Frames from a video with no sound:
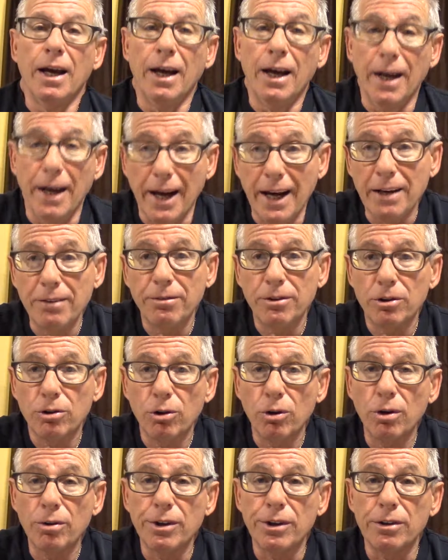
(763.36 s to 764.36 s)

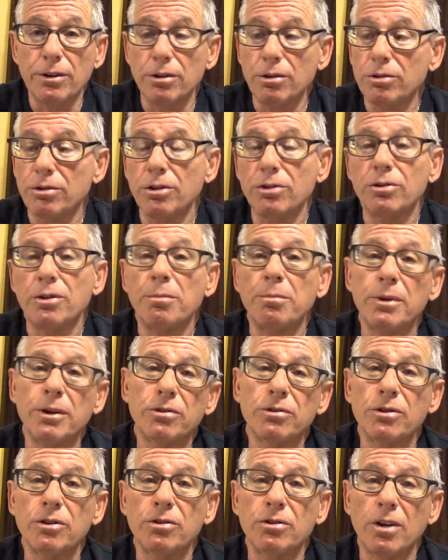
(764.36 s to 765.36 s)
Advertorials is a
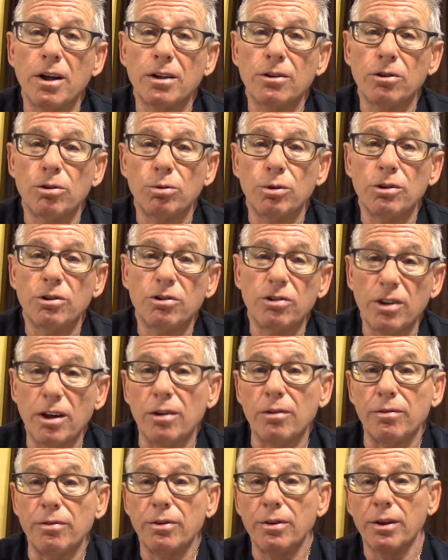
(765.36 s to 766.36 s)
business unto
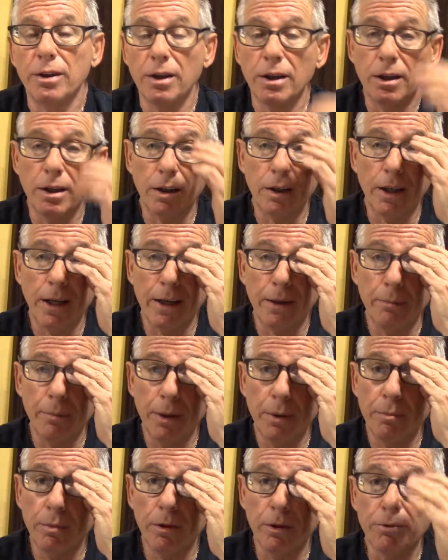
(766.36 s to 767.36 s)
itself. A lot of
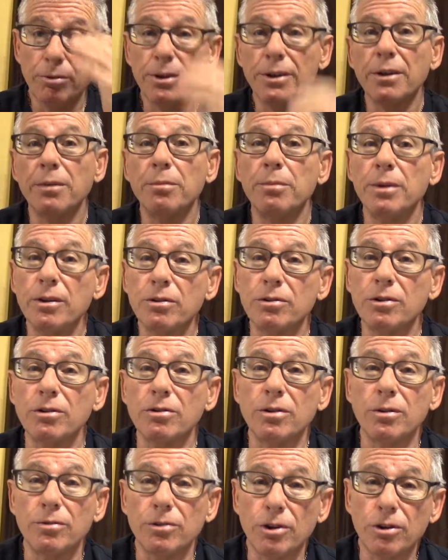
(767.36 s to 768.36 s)
people are in the business
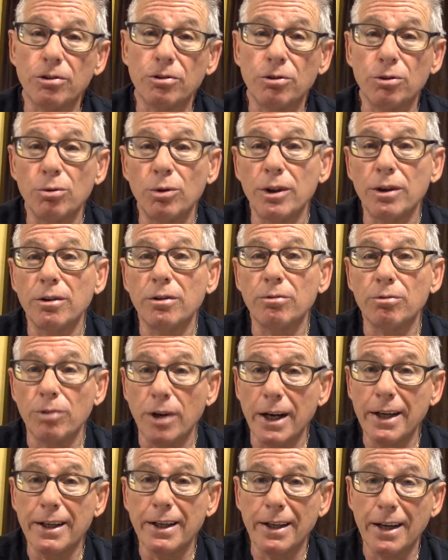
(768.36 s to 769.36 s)
of just
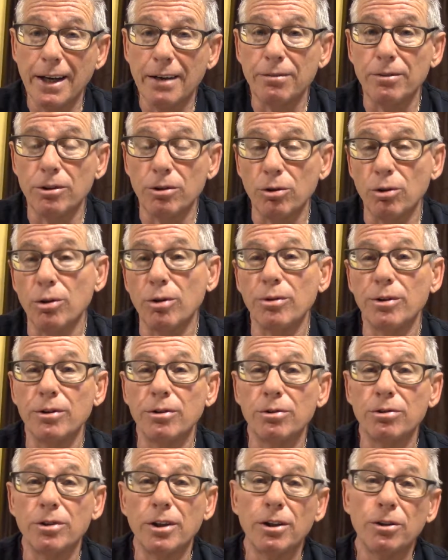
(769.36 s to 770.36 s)
writing
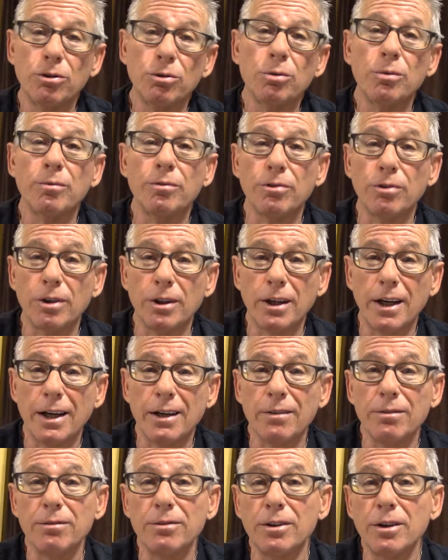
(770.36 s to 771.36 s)
advertorials. They do them for a lot
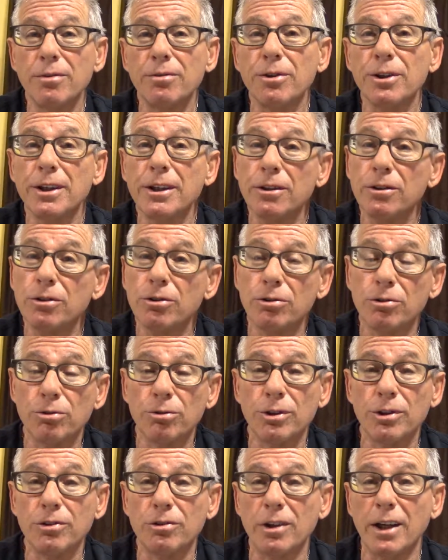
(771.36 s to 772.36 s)
of different
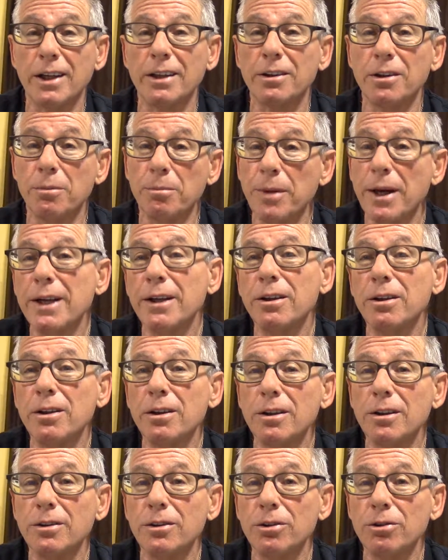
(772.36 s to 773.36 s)
industries, like the
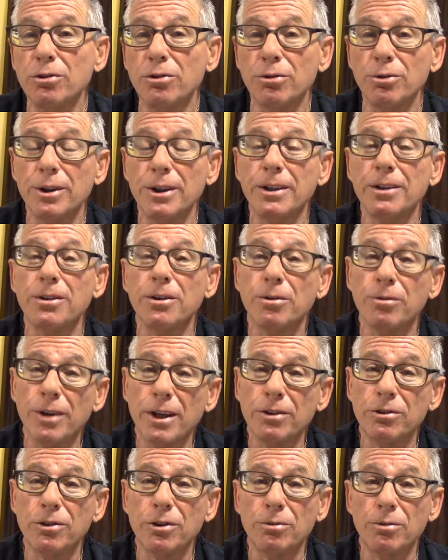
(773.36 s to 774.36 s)
medical industry and the
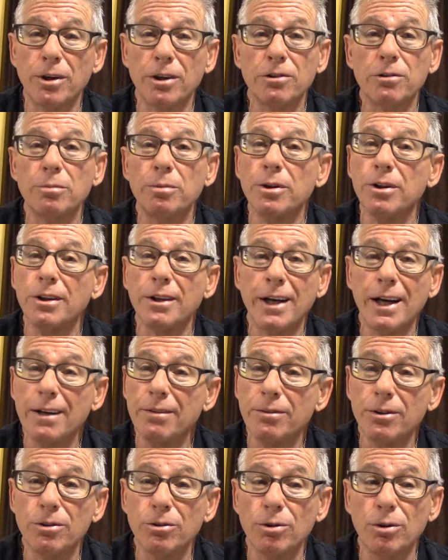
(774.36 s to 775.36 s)
restaurants, but an
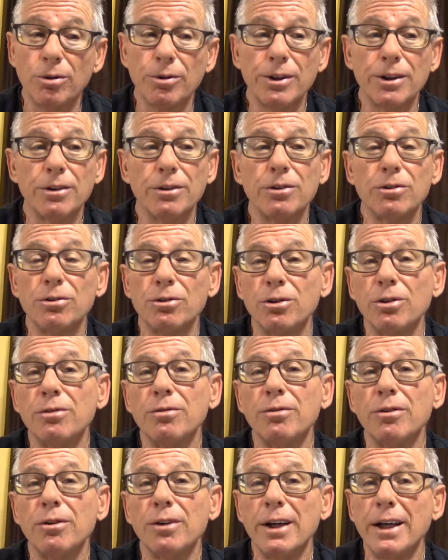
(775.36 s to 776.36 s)
advertorial is good
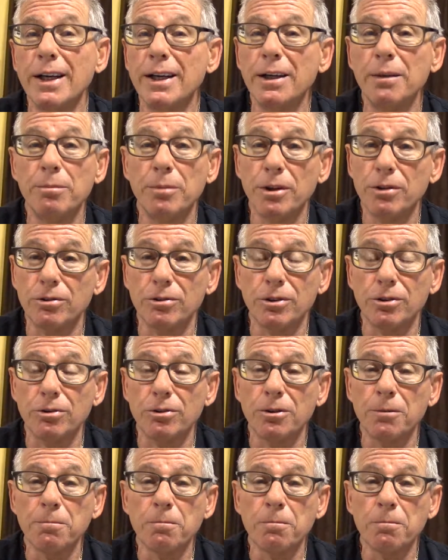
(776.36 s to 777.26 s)
for any business.